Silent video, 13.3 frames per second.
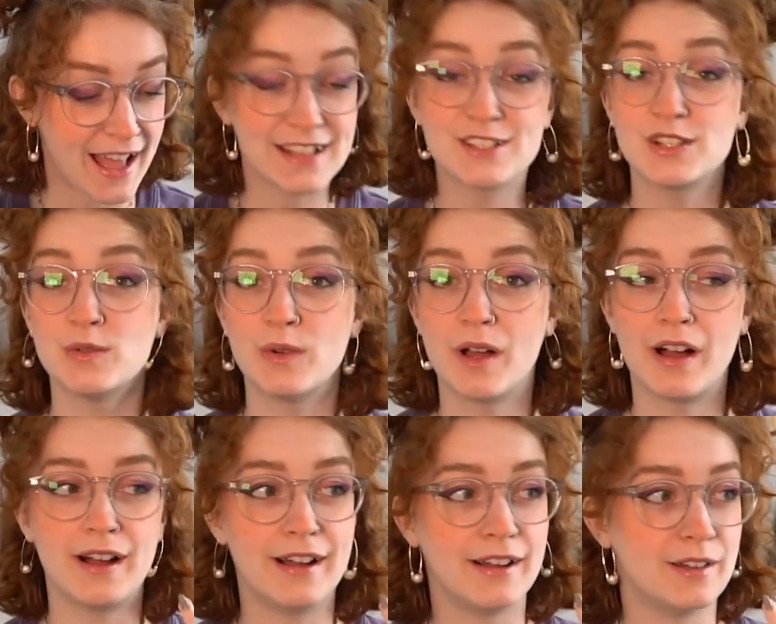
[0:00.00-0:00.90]
As you
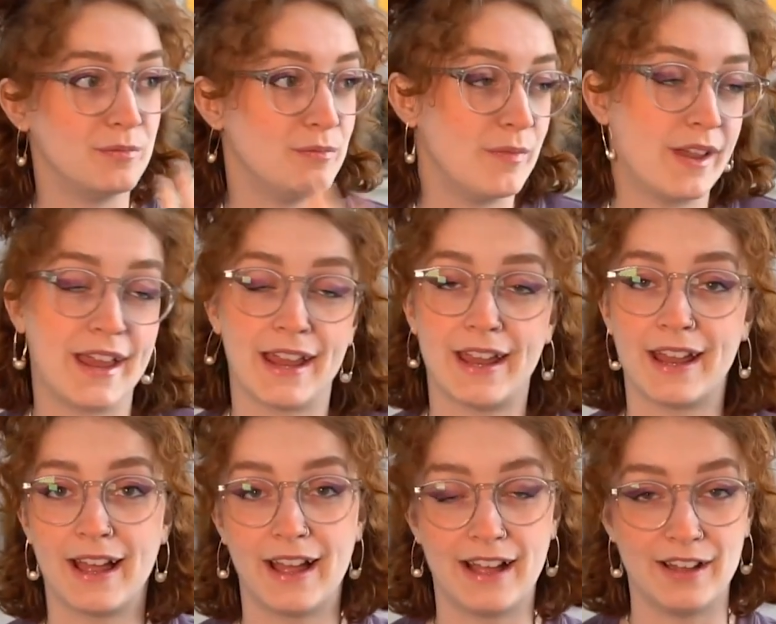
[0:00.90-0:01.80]
may
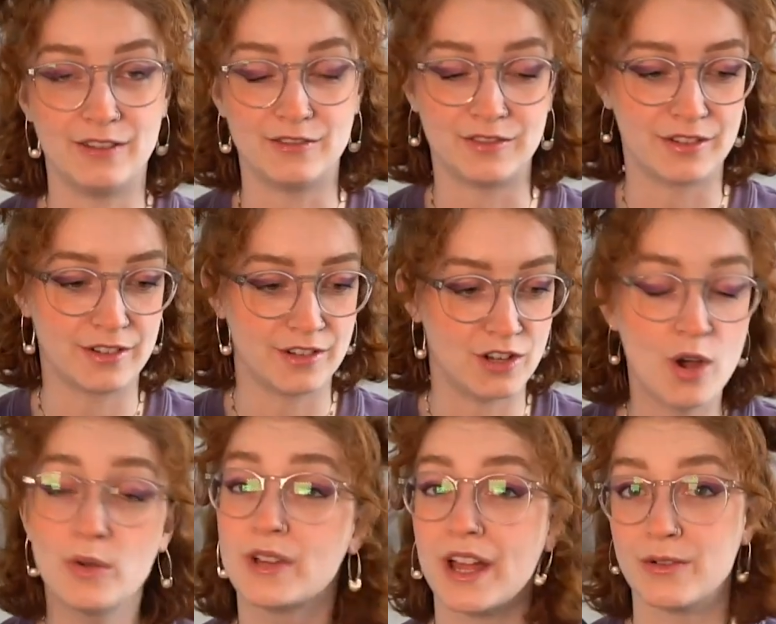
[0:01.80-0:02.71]
have
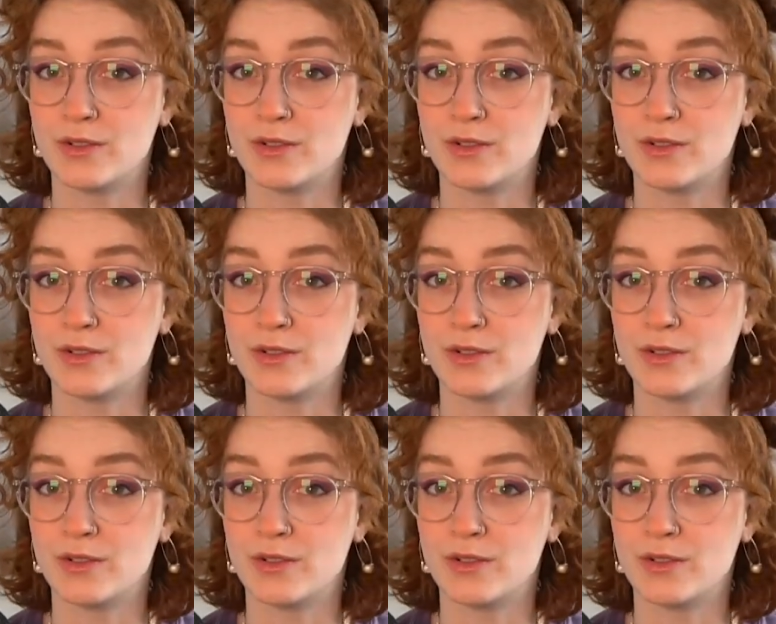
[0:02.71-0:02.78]
no doubt